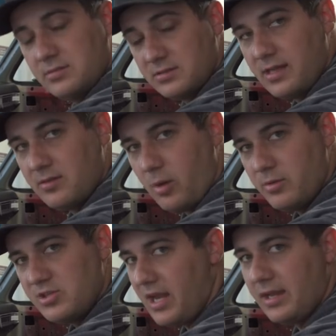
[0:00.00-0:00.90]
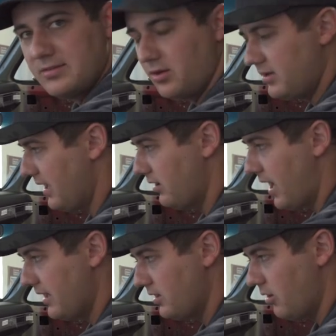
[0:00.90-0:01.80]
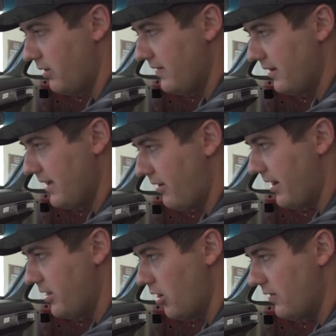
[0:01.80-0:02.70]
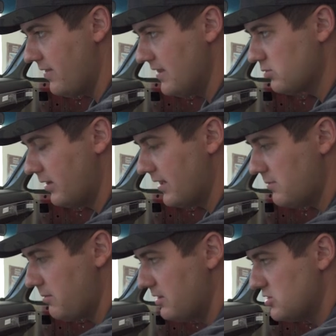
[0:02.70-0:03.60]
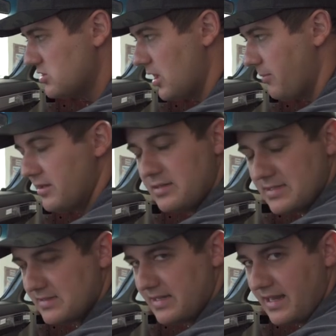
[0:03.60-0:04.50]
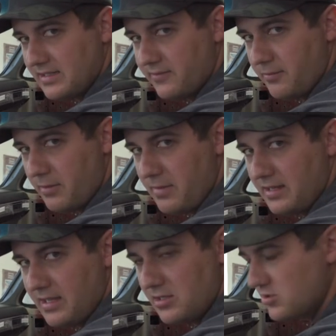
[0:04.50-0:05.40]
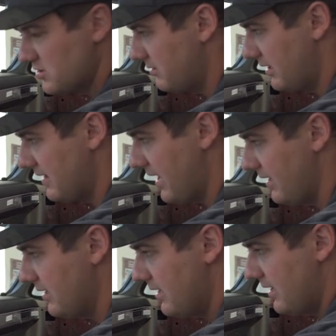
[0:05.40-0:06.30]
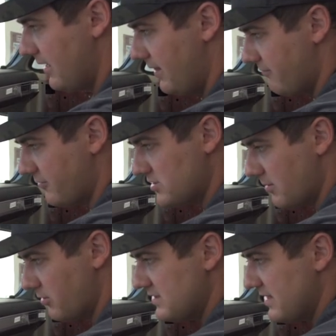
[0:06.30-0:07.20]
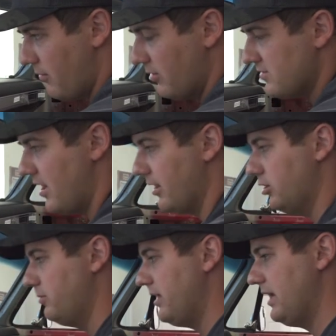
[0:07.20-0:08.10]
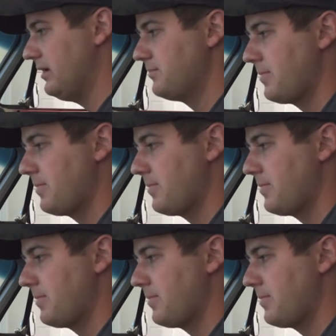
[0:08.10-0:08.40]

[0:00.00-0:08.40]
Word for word: See, that's why we check. It's okay. I can go in there now and I know that this one has maybe just come disconnected from the main gauge or something like that. And that for some reason that one's not illuminating.